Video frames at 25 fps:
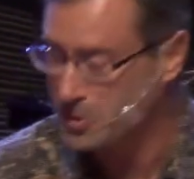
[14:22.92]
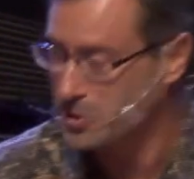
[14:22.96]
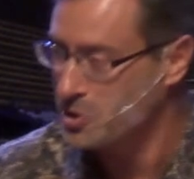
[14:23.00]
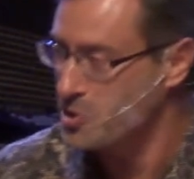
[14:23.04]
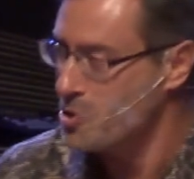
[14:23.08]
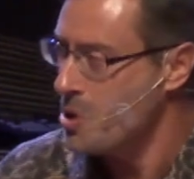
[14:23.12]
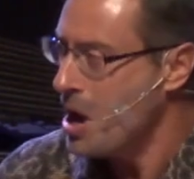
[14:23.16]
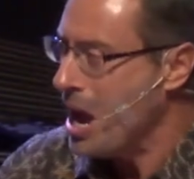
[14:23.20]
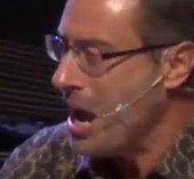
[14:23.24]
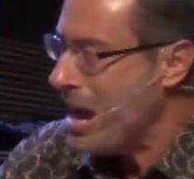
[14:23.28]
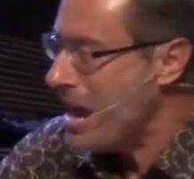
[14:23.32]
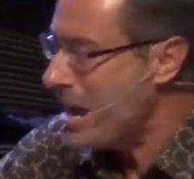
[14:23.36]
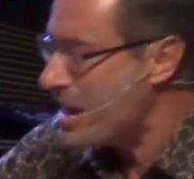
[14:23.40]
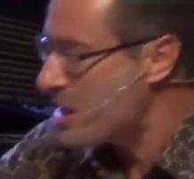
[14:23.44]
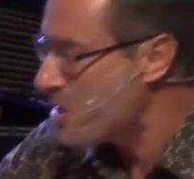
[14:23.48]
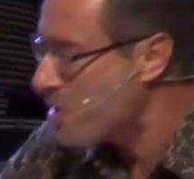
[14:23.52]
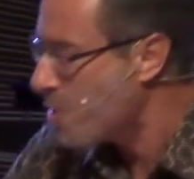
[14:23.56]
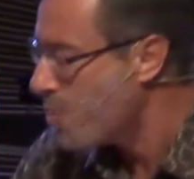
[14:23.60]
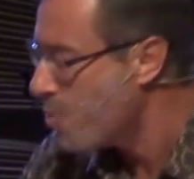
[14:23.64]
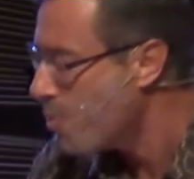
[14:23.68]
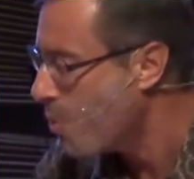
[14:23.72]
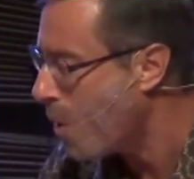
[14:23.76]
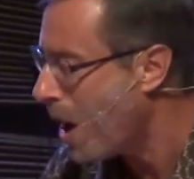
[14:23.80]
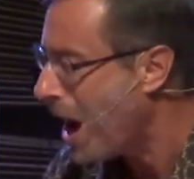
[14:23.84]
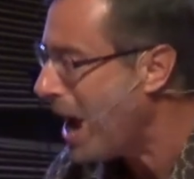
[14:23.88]
to
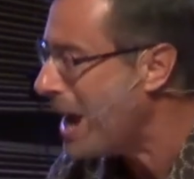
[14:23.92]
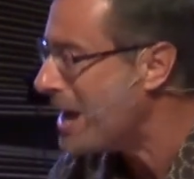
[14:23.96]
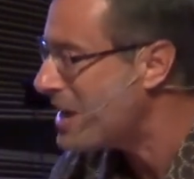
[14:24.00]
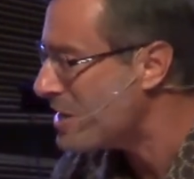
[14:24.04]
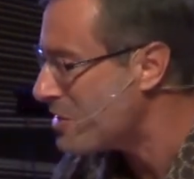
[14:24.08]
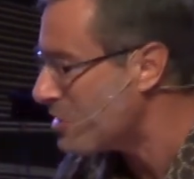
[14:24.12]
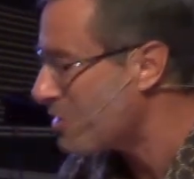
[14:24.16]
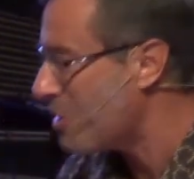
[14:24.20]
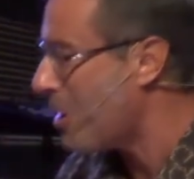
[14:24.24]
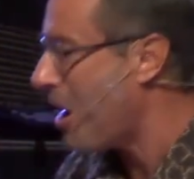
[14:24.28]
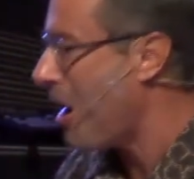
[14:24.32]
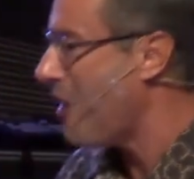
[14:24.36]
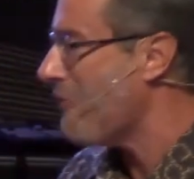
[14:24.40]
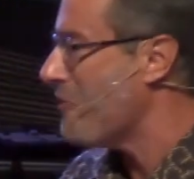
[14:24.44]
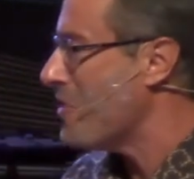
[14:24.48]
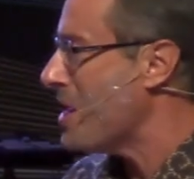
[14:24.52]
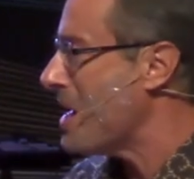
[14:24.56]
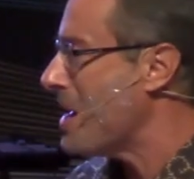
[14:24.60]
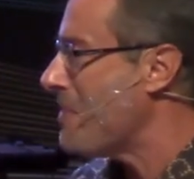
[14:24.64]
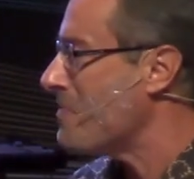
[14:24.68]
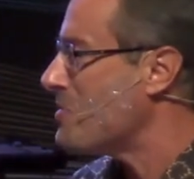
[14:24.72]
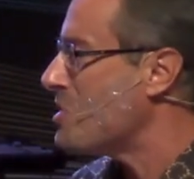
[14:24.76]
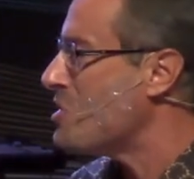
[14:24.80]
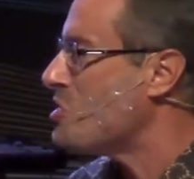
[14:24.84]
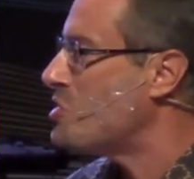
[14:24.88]
inquire of
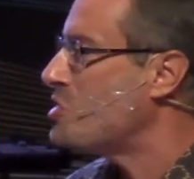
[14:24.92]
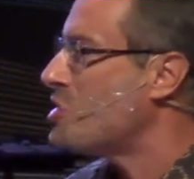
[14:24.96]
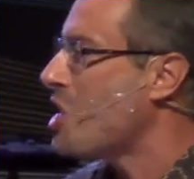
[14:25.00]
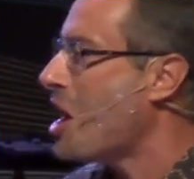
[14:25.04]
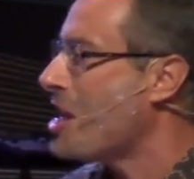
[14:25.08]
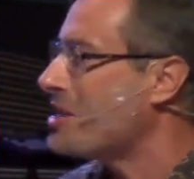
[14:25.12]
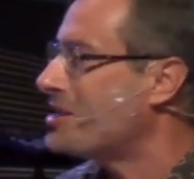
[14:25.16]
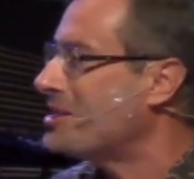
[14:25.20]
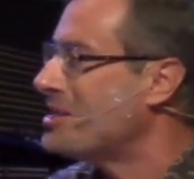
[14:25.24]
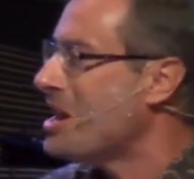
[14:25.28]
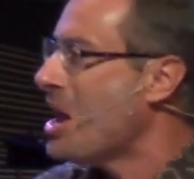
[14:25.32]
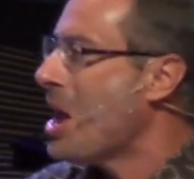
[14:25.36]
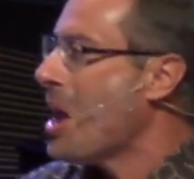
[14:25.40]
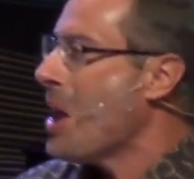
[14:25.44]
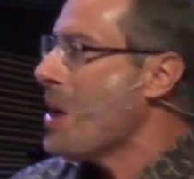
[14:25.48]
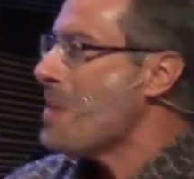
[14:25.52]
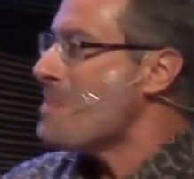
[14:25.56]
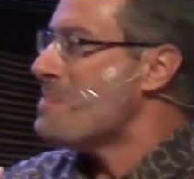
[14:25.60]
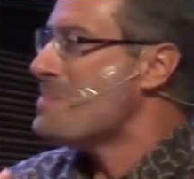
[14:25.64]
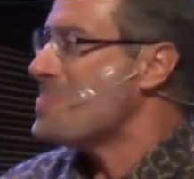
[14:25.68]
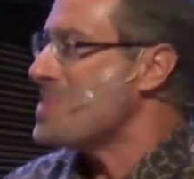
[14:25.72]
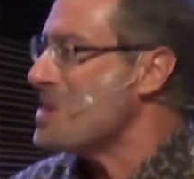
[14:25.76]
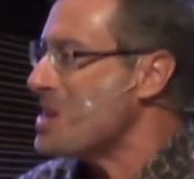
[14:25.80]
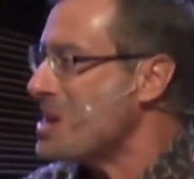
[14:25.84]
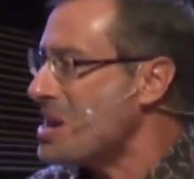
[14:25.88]
him, to just
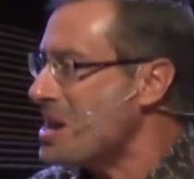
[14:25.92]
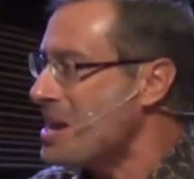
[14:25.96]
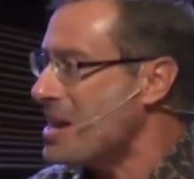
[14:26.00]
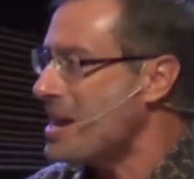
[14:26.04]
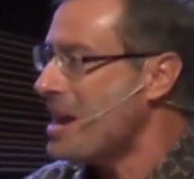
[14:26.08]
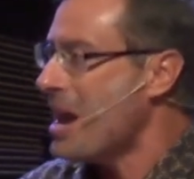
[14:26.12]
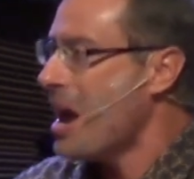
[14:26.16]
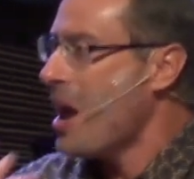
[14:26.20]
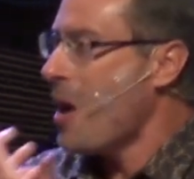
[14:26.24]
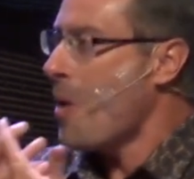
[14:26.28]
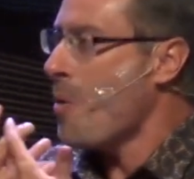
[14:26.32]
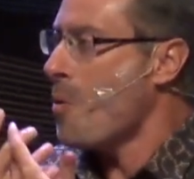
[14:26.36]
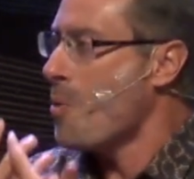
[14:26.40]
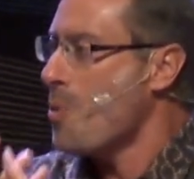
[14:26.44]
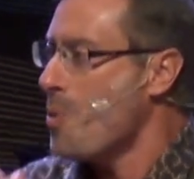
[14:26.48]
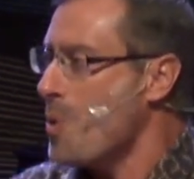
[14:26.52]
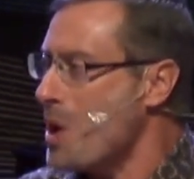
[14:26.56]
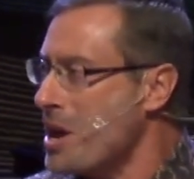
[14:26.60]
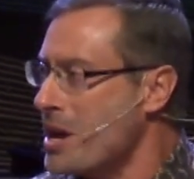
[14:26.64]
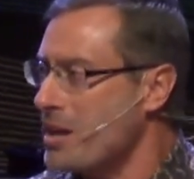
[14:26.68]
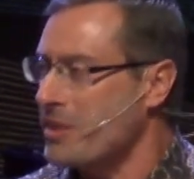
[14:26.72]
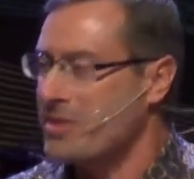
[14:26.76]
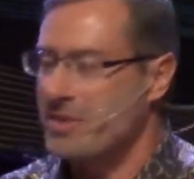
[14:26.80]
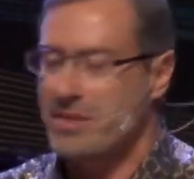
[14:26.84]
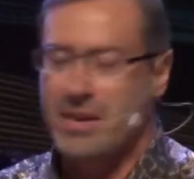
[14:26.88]
be
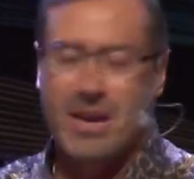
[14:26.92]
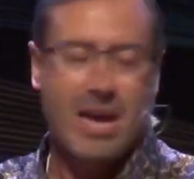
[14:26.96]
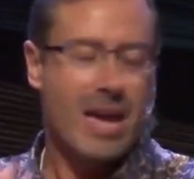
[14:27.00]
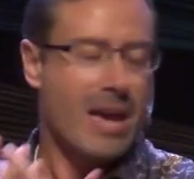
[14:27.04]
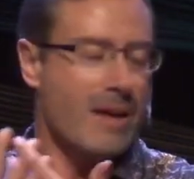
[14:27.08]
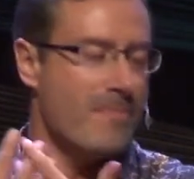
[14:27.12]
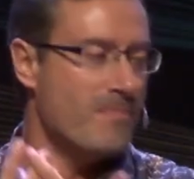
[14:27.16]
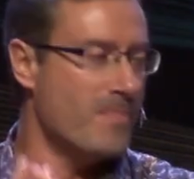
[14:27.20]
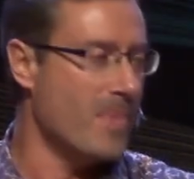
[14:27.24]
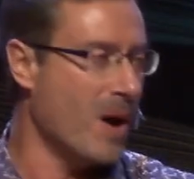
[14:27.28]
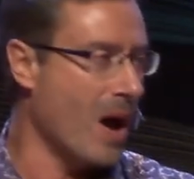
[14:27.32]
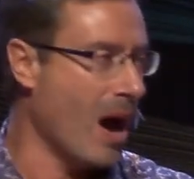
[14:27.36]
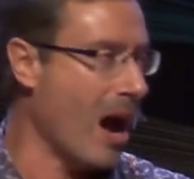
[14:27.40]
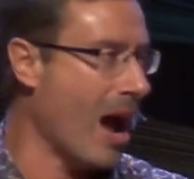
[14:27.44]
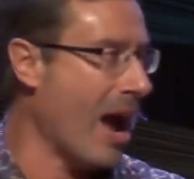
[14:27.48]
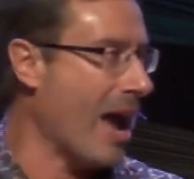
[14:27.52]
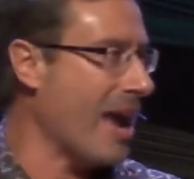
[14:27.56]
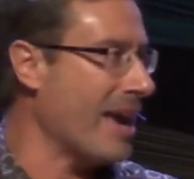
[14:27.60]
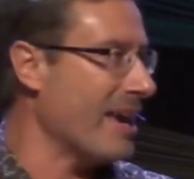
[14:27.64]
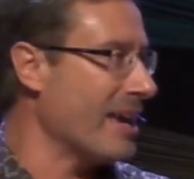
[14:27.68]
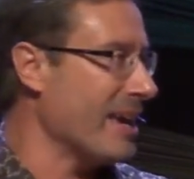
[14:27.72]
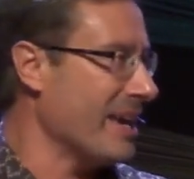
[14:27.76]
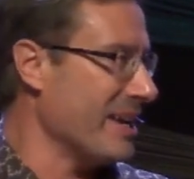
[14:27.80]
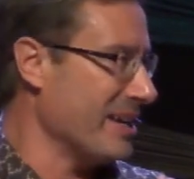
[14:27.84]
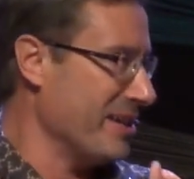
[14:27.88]
with
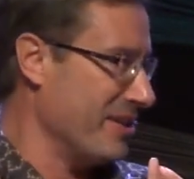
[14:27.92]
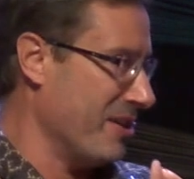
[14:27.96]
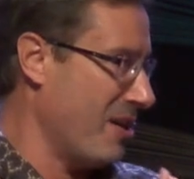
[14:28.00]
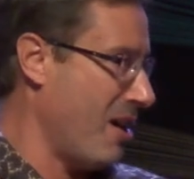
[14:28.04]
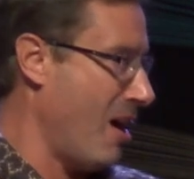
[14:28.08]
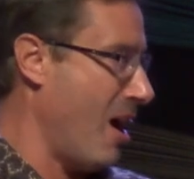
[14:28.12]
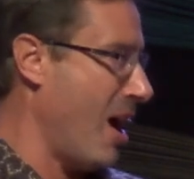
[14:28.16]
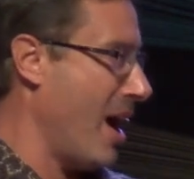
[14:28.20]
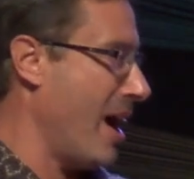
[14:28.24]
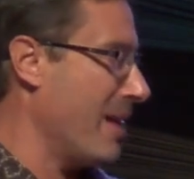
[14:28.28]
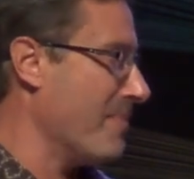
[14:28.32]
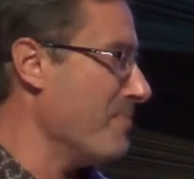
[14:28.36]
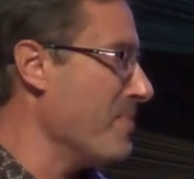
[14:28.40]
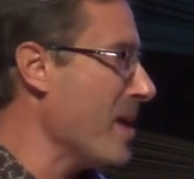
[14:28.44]
my God.